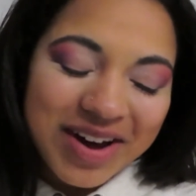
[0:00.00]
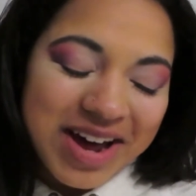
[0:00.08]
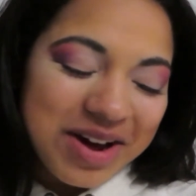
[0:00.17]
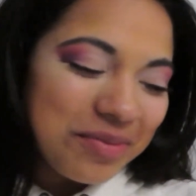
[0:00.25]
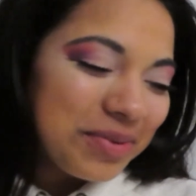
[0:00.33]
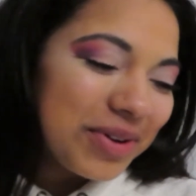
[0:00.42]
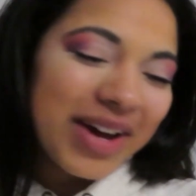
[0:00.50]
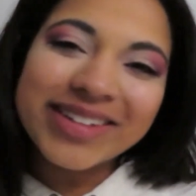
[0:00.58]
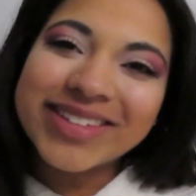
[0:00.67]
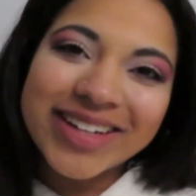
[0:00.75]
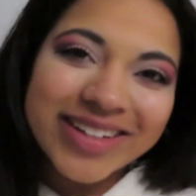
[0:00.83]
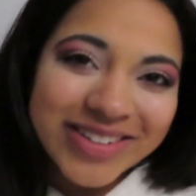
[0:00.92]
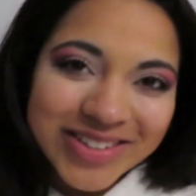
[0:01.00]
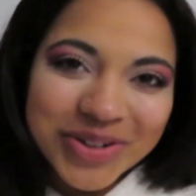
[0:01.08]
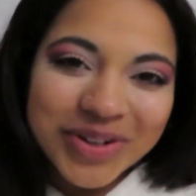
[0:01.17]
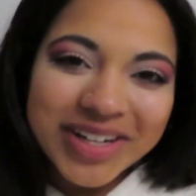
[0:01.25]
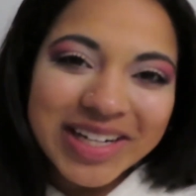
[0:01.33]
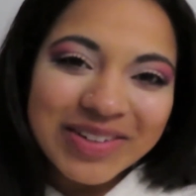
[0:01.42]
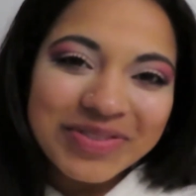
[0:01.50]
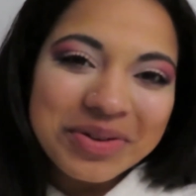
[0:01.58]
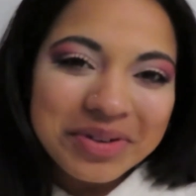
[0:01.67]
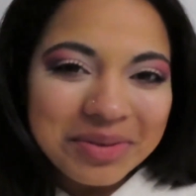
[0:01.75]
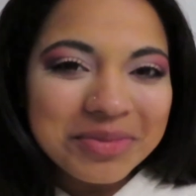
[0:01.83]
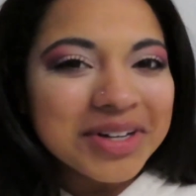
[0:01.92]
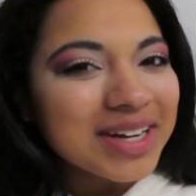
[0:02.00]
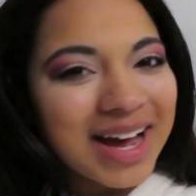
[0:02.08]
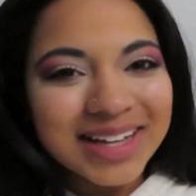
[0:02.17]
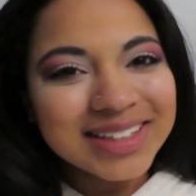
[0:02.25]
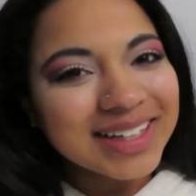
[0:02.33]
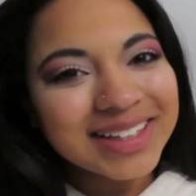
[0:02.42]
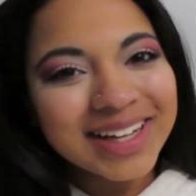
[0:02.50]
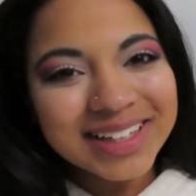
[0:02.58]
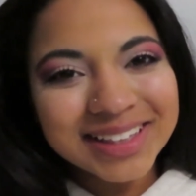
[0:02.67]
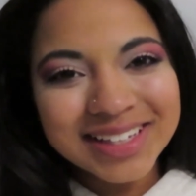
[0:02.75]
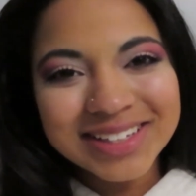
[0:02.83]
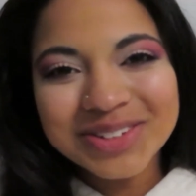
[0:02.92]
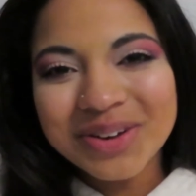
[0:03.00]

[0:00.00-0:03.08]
I hope you guys enjoyed. If you want more content like this,